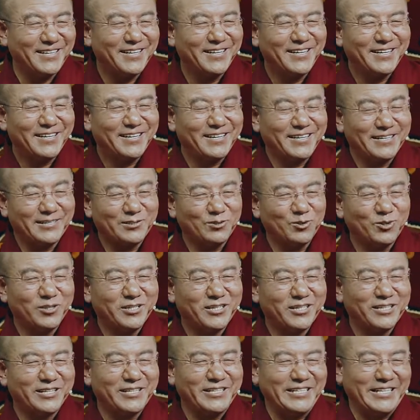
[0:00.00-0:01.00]
chant
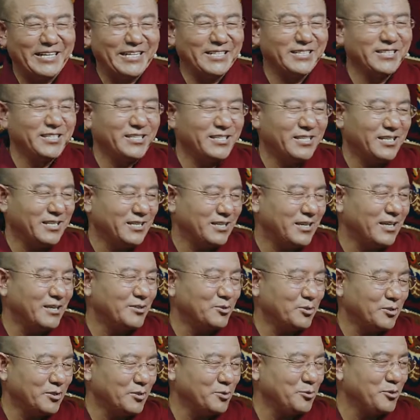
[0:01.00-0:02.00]
Amitabha's name so
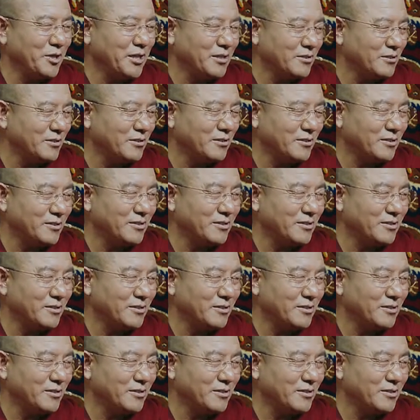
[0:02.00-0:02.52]
that they can